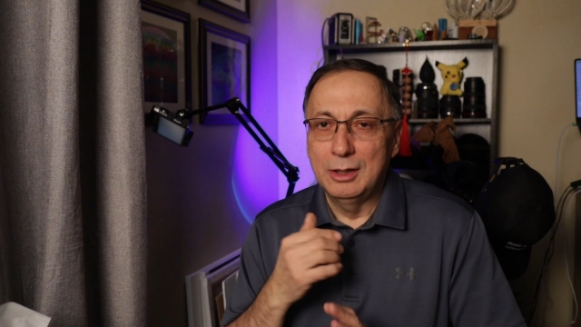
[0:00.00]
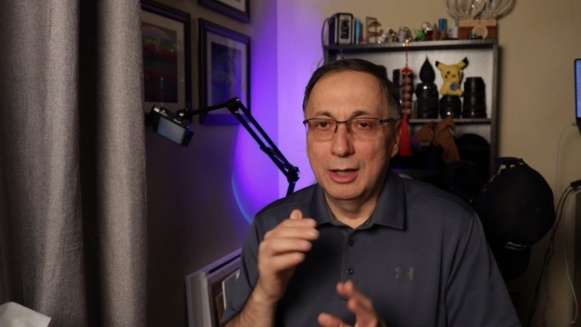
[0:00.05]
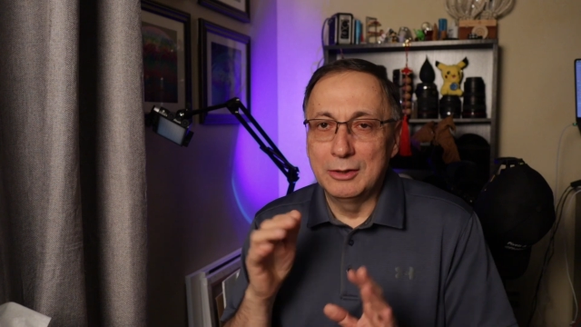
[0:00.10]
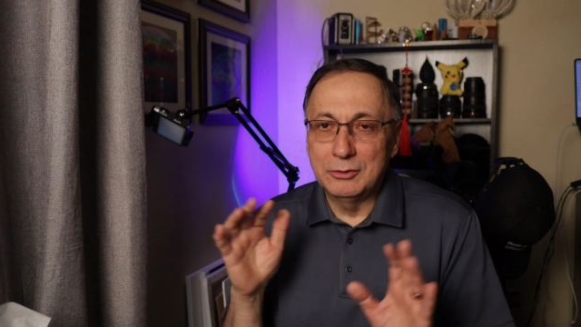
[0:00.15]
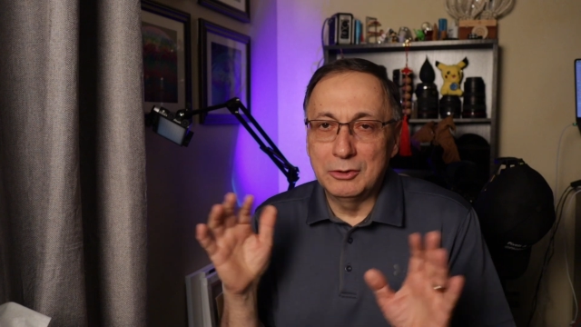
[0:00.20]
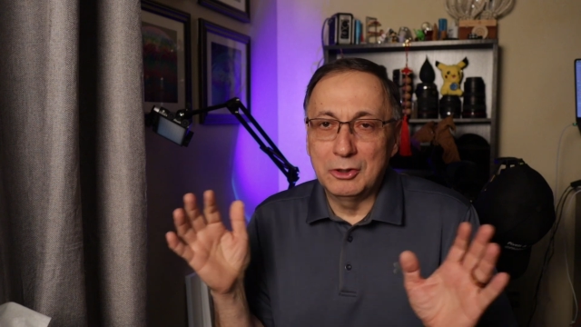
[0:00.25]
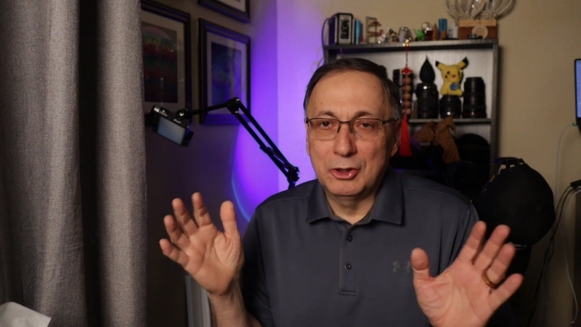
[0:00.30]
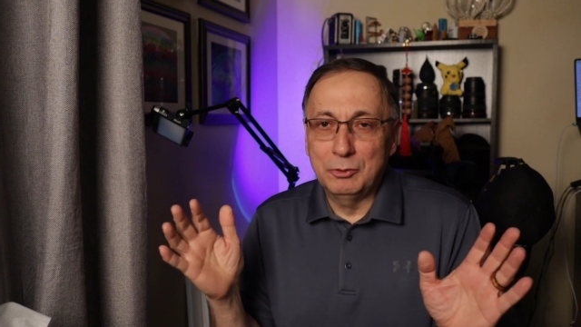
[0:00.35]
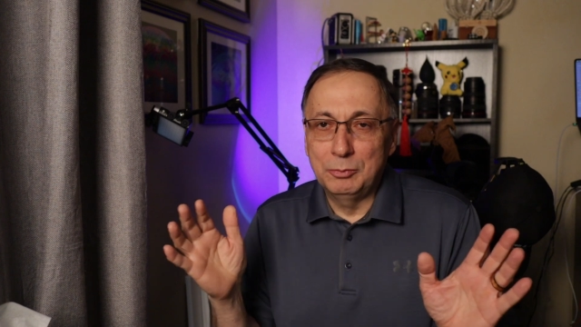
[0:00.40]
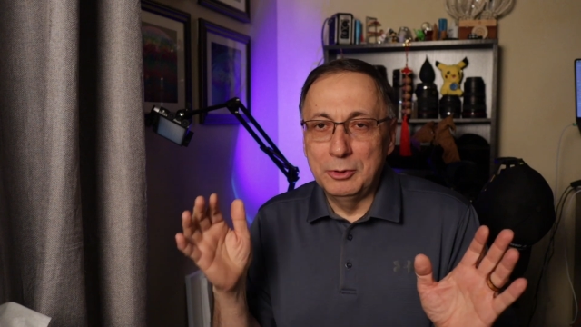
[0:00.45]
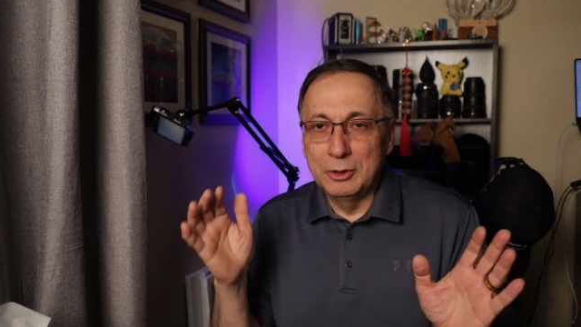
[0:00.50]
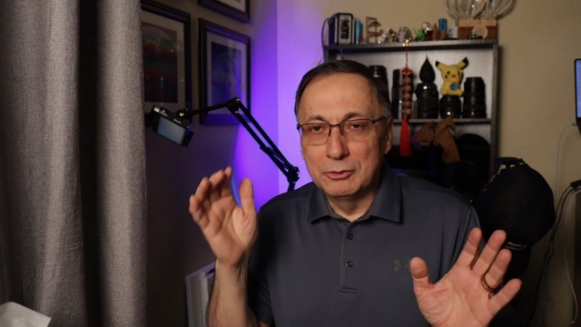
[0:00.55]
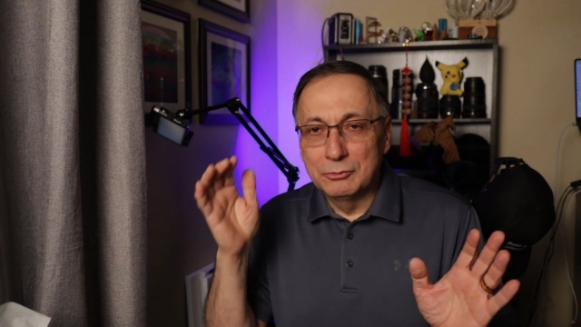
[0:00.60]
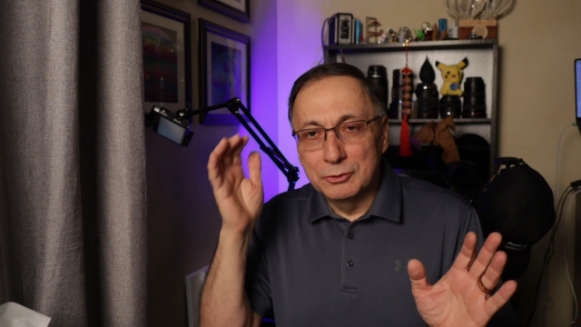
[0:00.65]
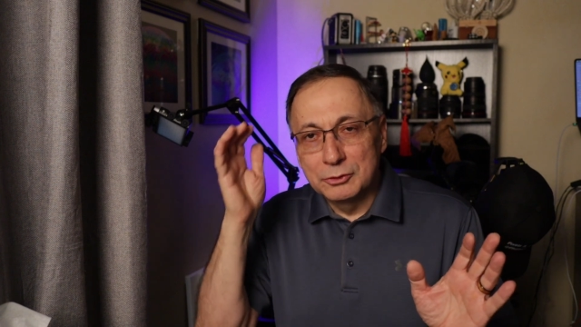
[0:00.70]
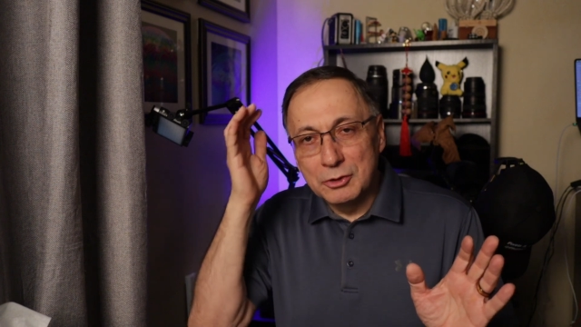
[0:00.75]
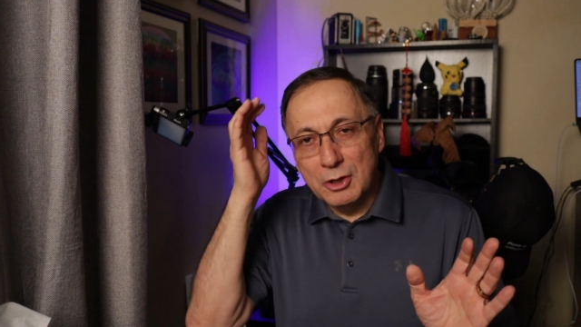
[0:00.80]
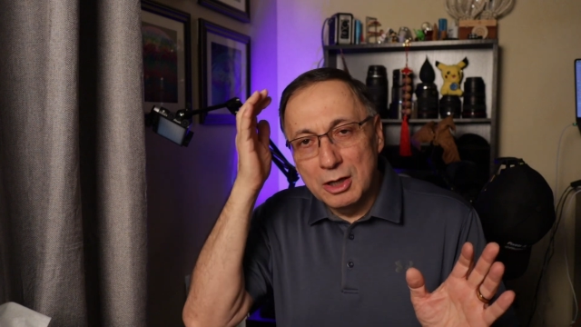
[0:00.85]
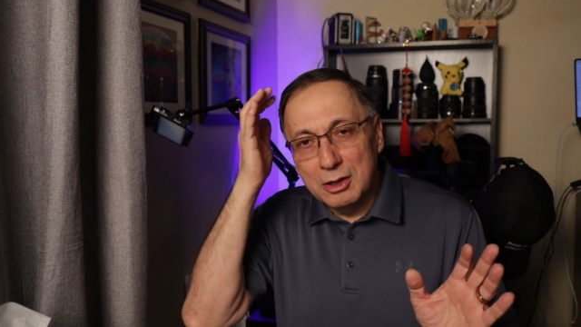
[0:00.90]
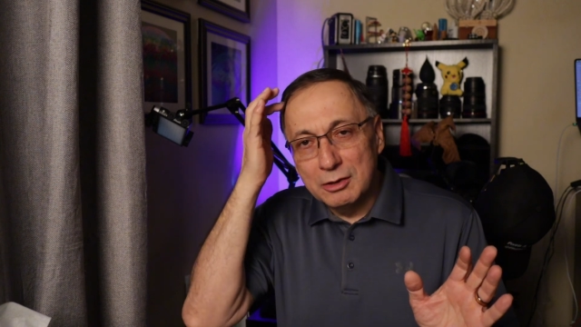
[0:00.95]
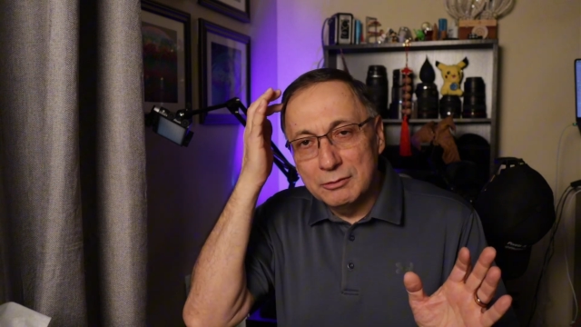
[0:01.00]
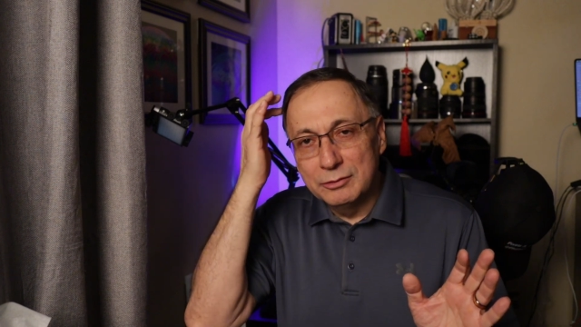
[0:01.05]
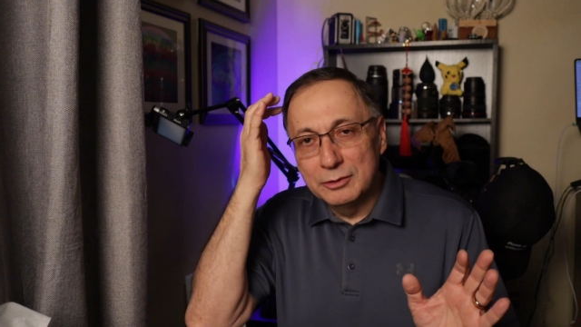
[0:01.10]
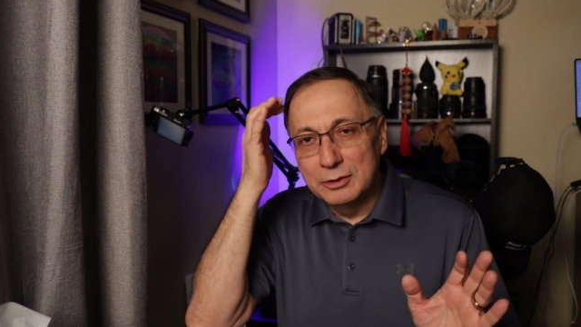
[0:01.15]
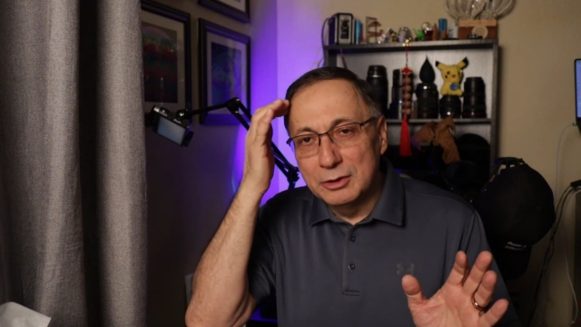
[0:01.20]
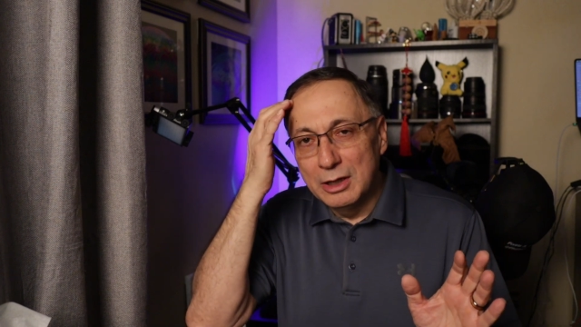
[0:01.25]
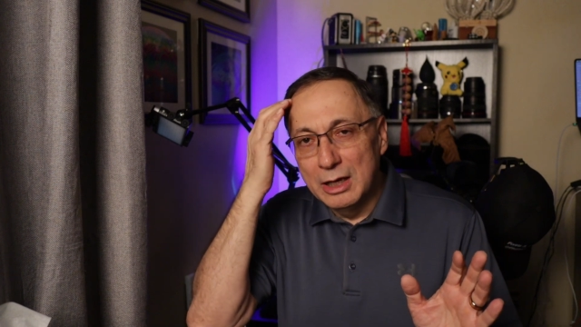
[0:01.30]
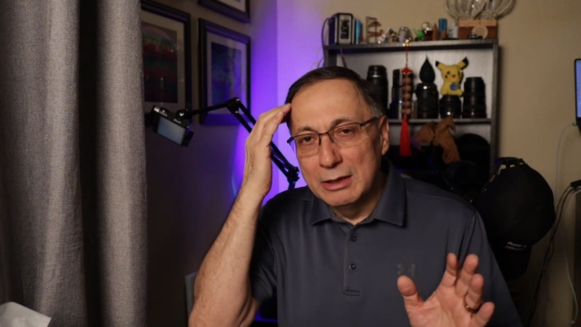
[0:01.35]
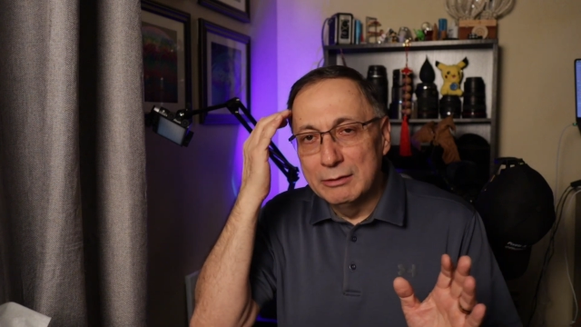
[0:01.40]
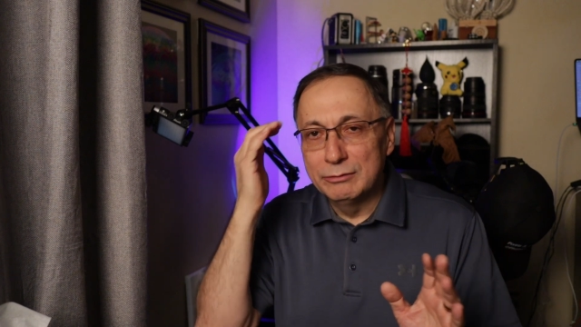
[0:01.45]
as an experienced photographer,